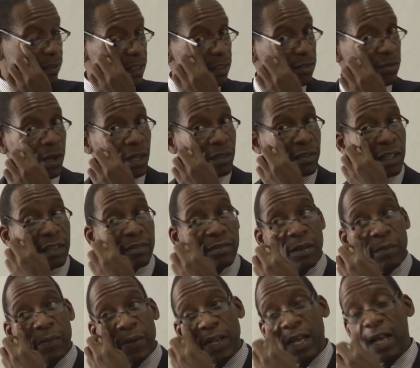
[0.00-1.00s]
This was a
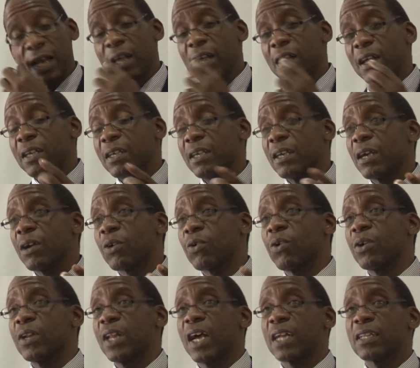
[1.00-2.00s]
seminar
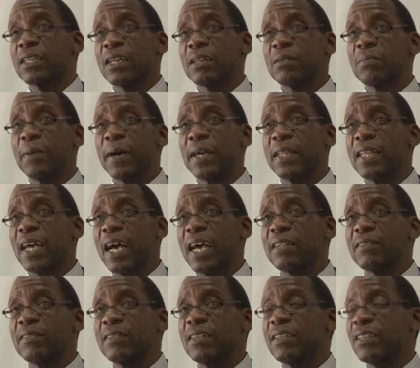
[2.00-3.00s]
conducted by the
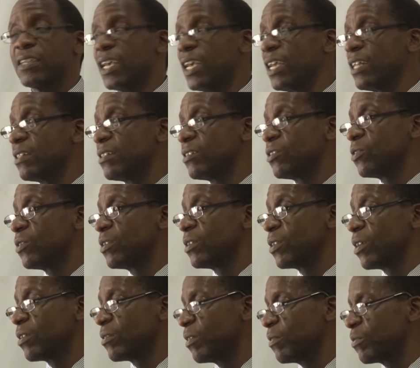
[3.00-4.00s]
ICJ, the
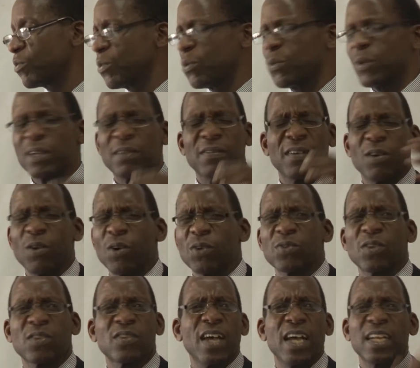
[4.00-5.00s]
Judicial whatever, Law
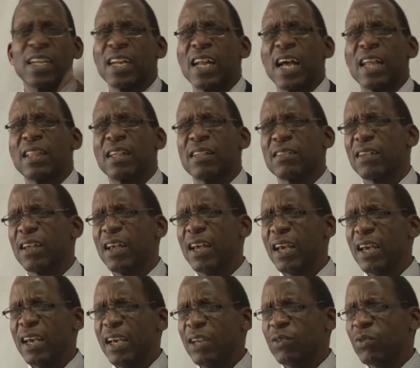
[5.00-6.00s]
Society and others.
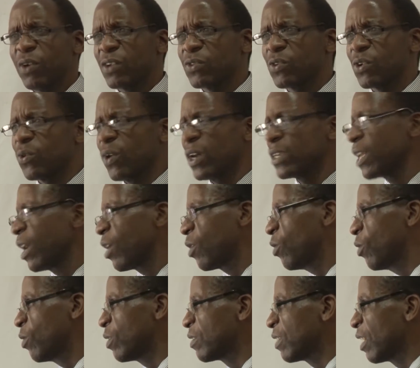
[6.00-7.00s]
It was on what are
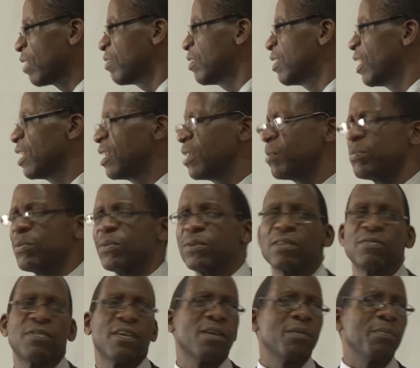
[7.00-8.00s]
called sustainable
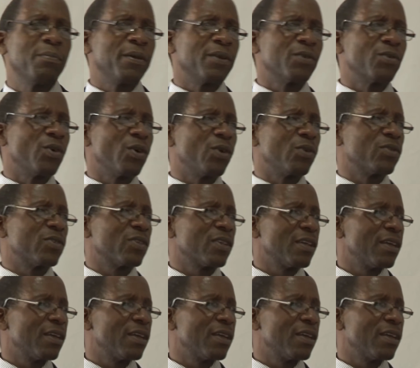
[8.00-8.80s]
development goals.